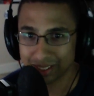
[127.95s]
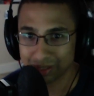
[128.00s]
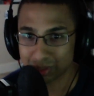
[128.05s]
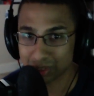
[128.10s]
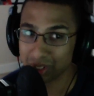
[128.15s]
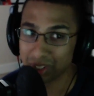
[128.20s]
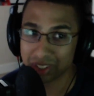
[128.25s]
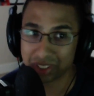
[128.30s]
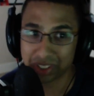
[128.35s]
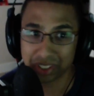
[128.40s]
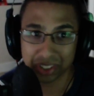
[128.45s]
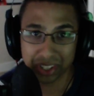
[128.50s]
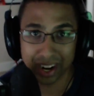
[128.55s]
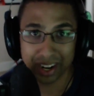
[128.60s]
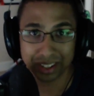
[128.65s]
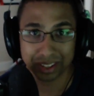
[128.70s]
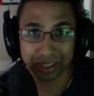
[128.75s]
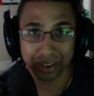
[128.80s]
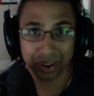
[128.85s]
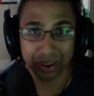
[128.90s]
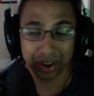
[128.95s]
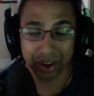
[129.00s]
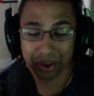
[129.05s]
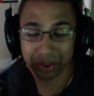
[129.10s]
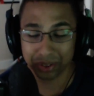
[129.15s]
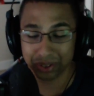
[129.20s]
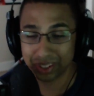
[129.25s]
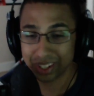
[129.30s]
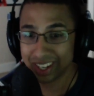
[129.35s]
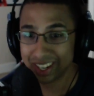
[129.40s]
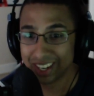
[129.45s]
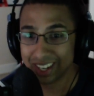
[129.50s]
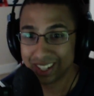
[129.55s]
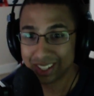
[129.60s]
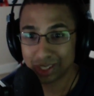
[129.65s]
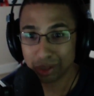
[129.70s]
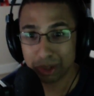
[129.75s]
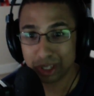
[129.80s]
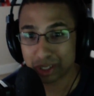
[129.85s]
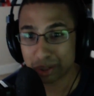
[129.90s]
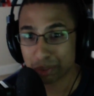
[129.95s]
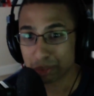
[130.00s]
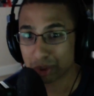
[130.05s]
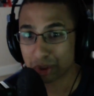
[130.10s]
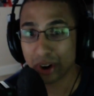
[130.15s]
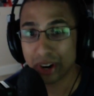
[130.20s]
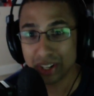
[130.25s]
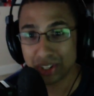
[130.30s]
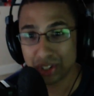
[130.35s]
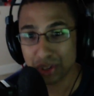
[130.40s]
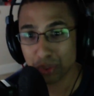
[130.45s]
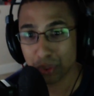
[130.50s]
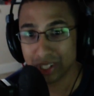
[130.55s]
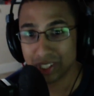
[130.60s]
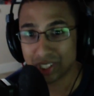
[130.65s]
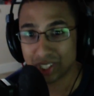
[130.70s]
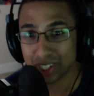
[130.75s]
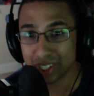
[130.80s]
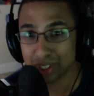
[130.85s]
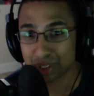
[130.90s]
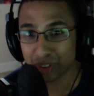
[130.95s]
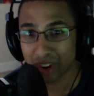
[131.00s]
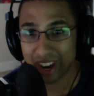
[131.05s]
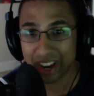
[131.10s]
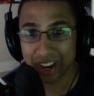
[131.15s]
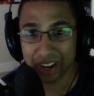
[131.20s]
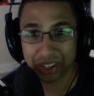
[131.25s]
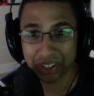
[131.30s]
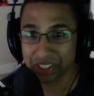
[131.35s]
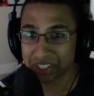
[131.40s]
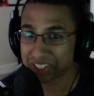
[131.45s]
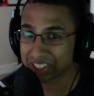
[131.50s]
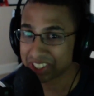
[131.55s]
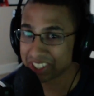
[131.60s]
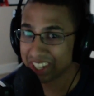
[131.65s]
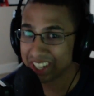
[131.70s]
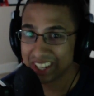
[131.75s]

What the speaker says: So this is going to turn out to be some crazy when cheese fails.